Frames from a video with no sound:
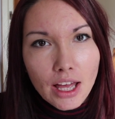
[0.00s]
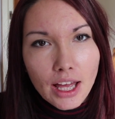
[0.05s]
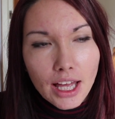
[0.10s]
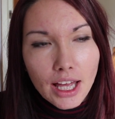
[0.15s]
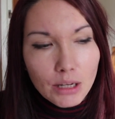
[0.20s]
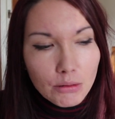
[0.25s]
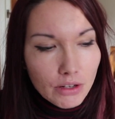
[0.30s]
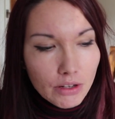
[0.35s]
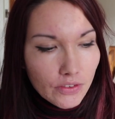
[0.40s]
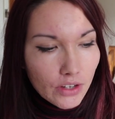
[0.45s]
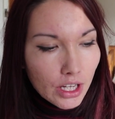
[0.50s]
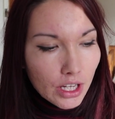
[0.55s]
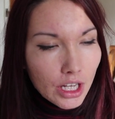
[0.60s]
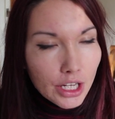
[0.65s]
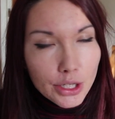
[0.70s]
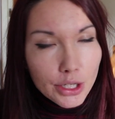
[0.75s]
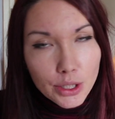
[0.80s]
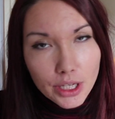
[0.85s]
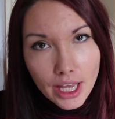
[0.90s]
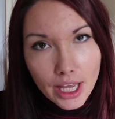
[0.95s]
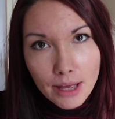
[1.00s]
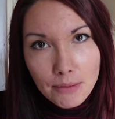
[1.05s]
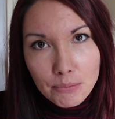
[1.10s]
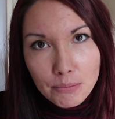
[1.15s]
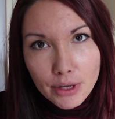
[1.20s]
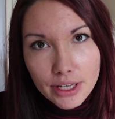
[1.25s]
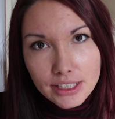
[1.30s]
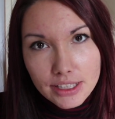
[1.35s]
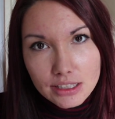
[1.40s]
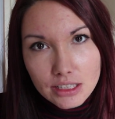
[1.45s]
However, you
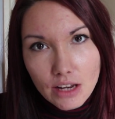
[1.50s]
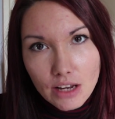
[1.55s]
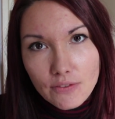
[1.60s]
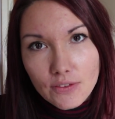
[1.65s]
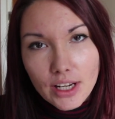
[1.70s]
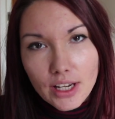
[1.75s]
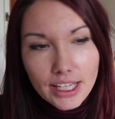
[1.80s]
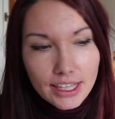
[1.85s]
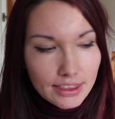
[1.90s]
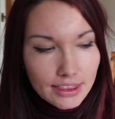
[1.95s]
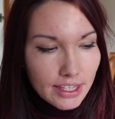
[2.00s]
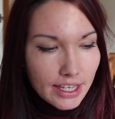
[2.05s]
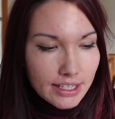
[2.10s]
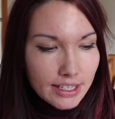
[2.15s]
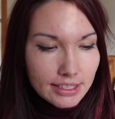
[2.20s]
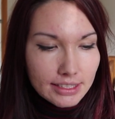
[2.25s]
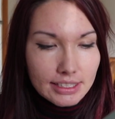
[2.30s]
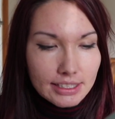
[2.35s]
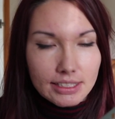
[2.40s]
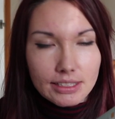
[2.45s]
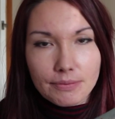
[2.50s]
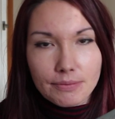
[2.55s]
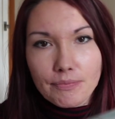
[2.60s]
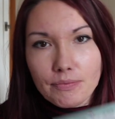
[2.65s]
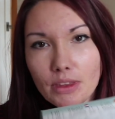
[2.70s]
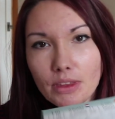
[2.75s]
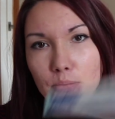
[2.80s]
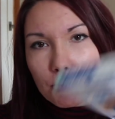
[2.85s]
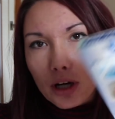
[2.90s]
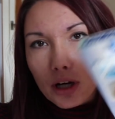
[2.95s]
can buy stuff like this,
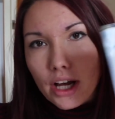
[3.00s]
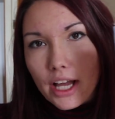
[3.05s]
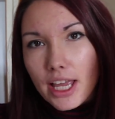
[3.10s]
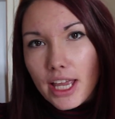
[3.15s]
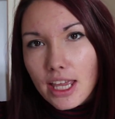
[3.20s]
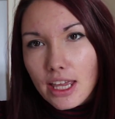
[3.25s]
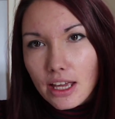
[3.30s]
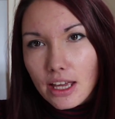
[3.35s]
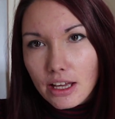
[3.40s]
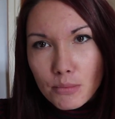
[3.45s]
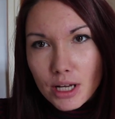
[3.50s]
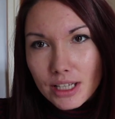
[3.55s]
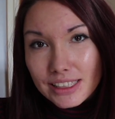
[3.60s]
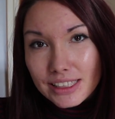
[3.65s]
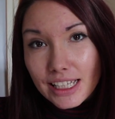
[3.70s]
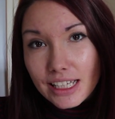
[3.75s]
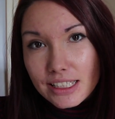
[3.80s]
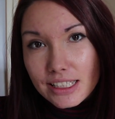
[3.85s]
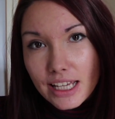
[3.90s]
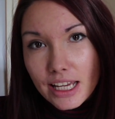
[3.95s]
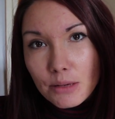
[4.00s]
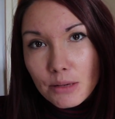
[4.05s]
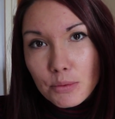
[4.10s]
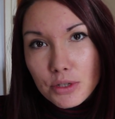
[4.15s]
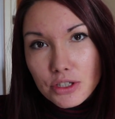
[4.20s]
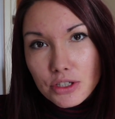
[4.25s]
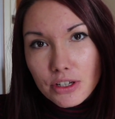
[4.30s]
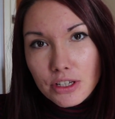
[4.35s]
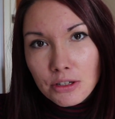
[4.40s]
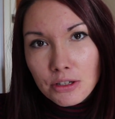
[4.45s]
my masking tape
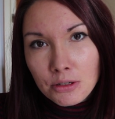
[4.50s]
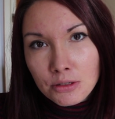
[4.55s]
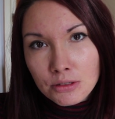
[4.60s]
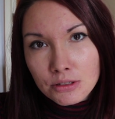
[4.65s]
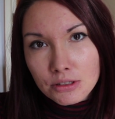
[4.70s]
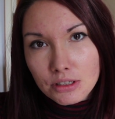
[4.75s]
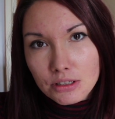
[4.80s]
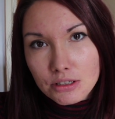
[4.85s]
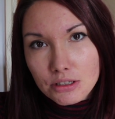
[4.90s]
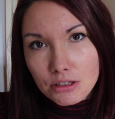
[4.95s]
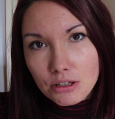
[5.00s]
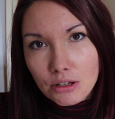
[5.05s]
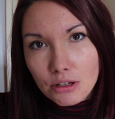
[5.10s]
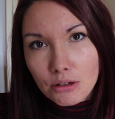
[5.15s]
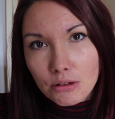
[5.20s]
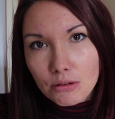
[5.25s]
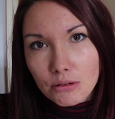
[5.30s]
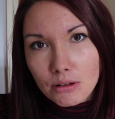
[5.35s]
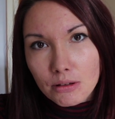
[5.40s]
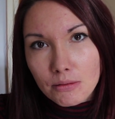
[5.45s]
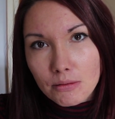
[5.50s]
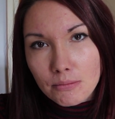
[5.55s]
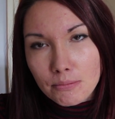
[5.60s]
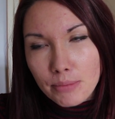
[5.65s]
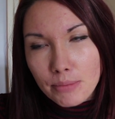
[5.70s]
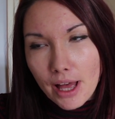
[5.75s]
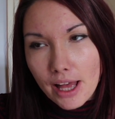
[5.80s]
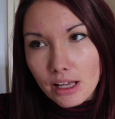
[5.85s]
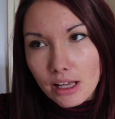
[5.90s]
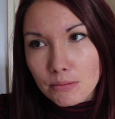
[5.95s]
which I use to
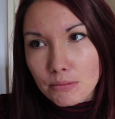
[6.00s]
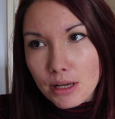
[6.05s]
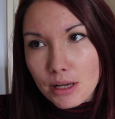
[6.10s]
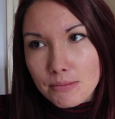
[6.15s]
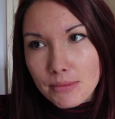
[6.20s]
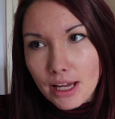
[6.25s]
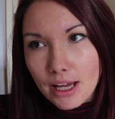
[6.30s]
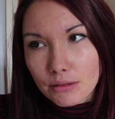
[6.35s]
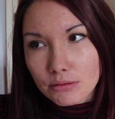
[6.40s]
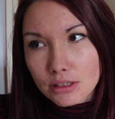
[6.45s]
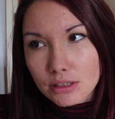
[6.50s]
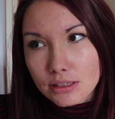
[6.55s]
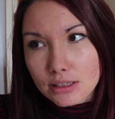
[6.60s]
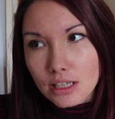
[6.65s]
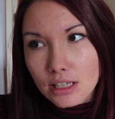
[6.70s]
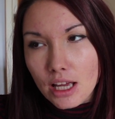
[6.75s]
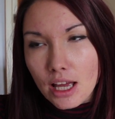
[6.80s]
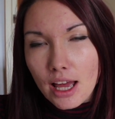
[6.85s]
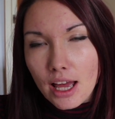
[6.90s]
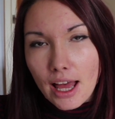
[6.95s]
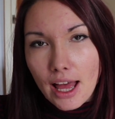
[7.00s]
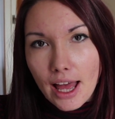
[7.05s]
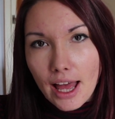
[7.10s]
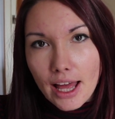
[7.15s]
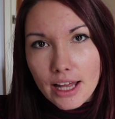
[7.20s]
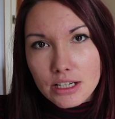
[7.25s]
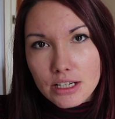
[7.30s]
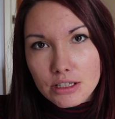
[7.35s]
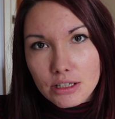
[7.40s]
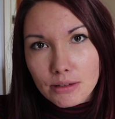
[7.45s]
back my mounts
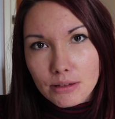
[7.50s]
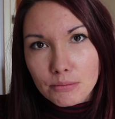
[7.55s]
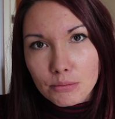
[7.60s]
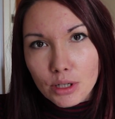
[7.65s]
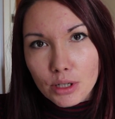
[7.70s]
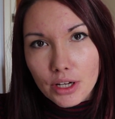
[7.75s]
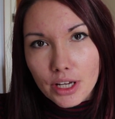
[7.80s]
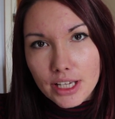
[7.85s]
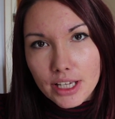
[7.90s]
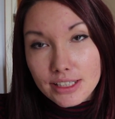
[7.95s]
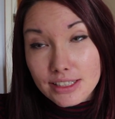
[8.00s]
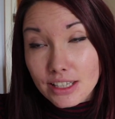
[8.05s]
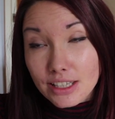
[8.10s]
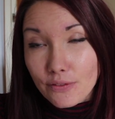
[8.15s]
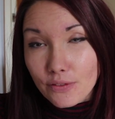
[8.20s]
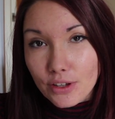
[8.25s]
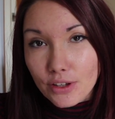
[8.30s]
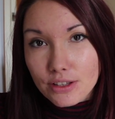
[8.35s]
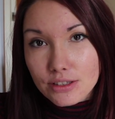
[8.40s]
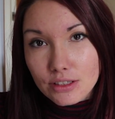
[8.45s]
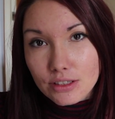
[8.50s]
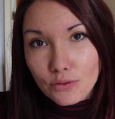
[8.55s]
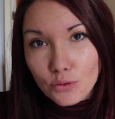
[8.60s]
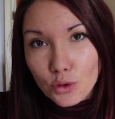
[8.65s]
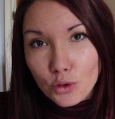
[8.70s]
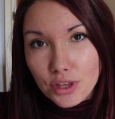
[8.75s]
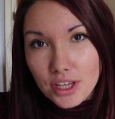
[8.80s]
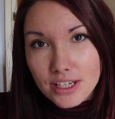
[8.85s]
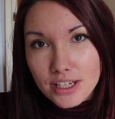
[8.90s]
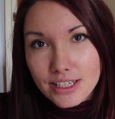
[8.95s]
and my certificates of
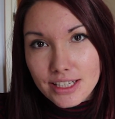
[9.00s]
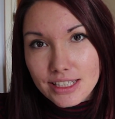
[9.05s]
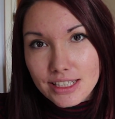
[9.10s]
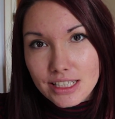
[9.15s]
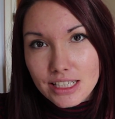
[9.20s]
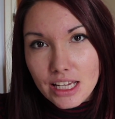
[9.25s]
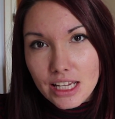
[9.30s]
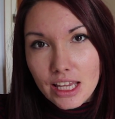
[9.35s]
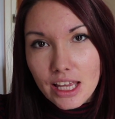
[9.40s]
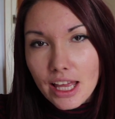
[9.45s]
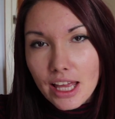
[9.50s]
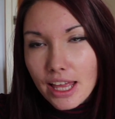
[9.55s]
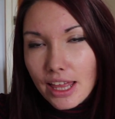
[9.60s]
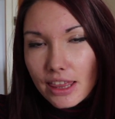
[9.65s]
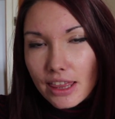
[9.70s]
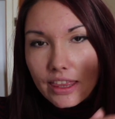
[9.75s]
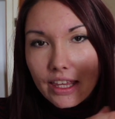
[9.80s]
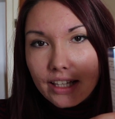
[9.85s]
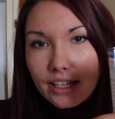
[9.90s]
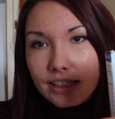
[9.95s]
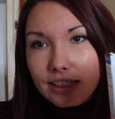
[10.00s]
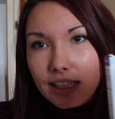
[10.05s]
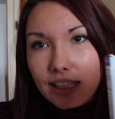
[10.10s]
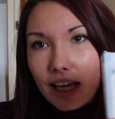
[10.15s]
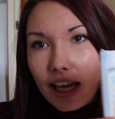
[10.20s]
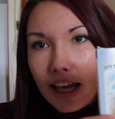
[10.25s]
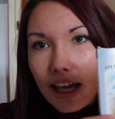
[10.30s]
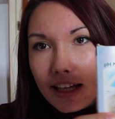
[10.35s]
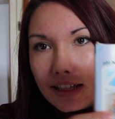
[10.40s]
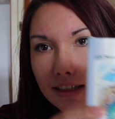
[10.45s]
authenticity. This
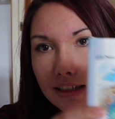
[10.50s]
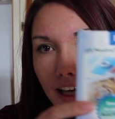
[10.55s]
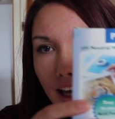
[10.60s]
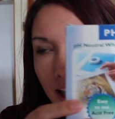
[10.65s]
is